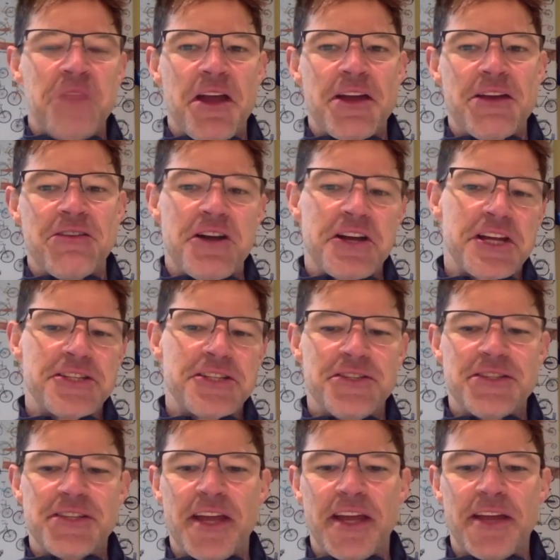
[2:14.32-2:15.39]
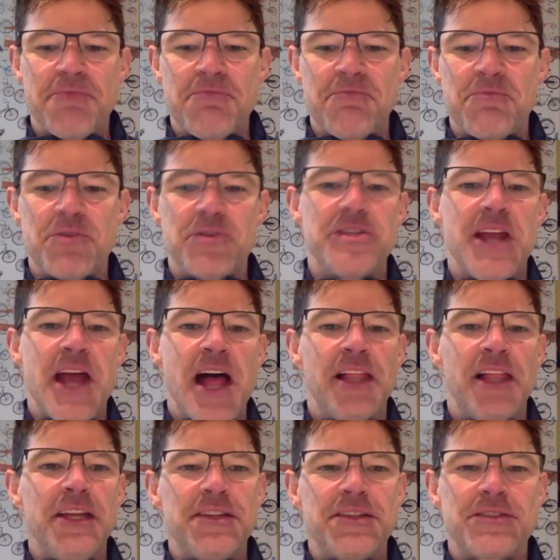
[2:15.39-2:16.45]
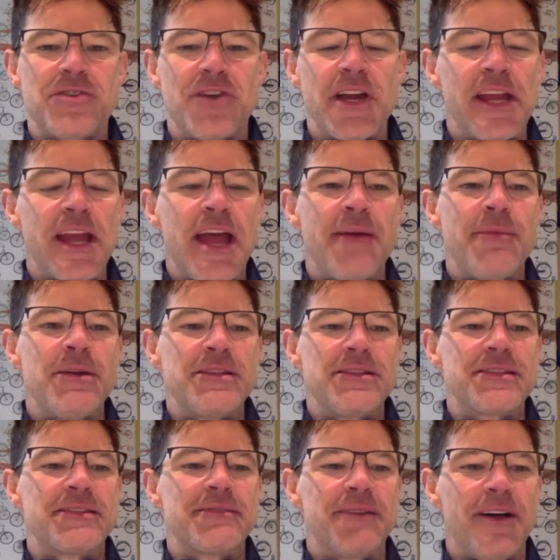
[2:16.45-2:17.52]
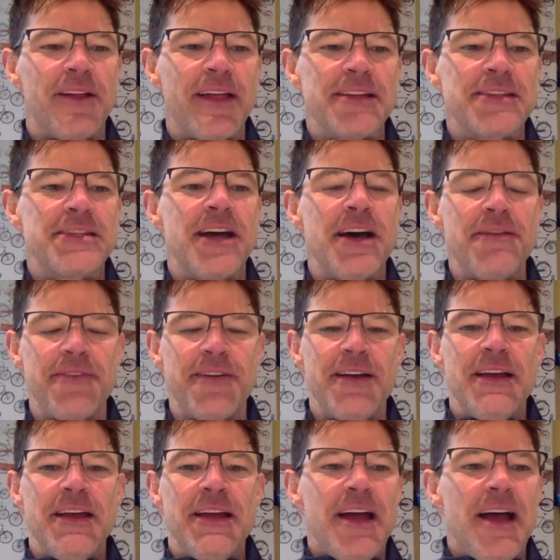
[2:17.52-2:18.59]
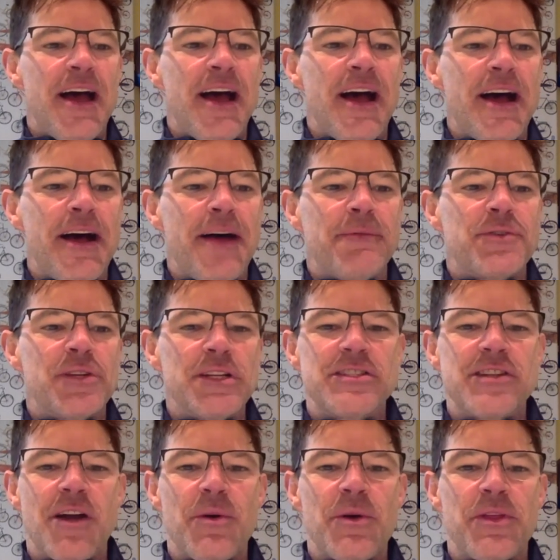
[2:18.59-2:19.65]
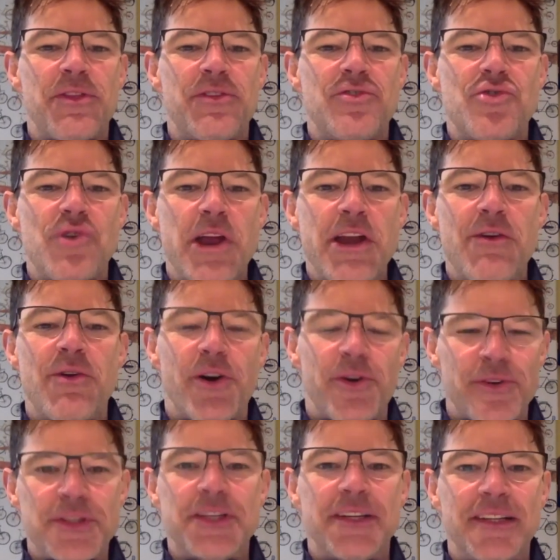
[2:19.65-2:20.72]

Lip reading: don't know, I guess you'd say personalities, training habits, all that stuff. So let's start with TrainerRoad.